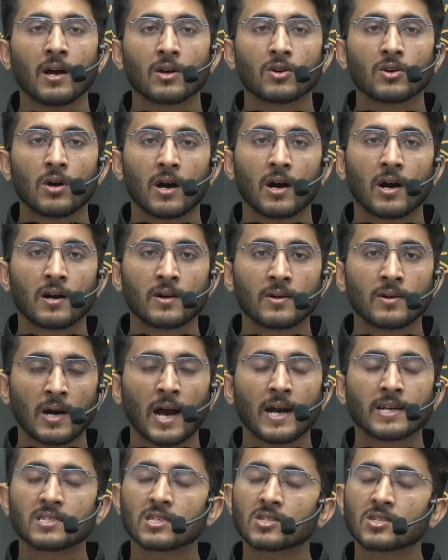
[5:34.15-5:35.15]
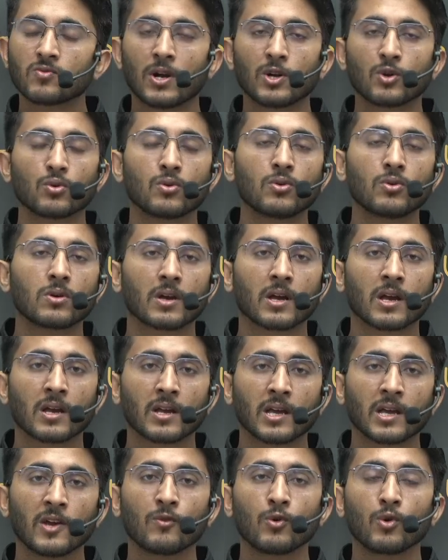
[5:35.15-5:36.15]
Uh, I just want to
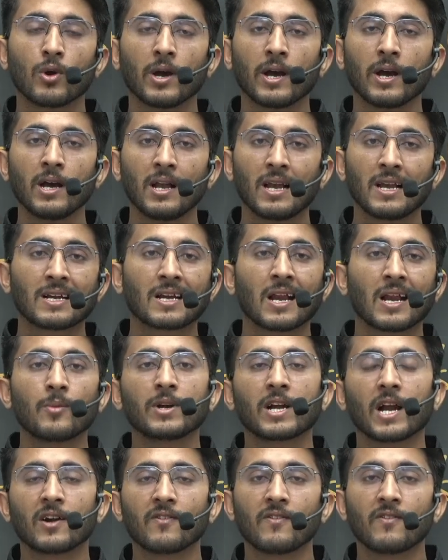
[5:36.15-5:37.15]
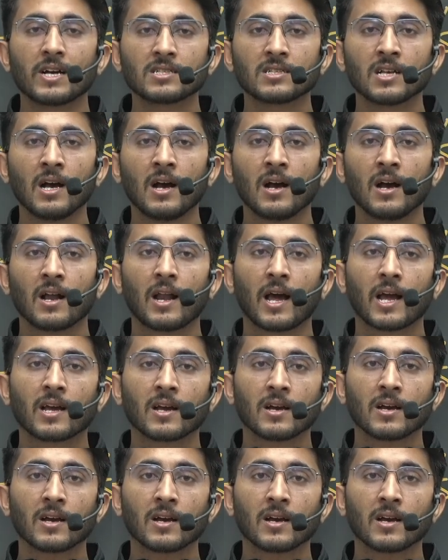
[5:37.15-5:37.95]
give you a little bit advice, like.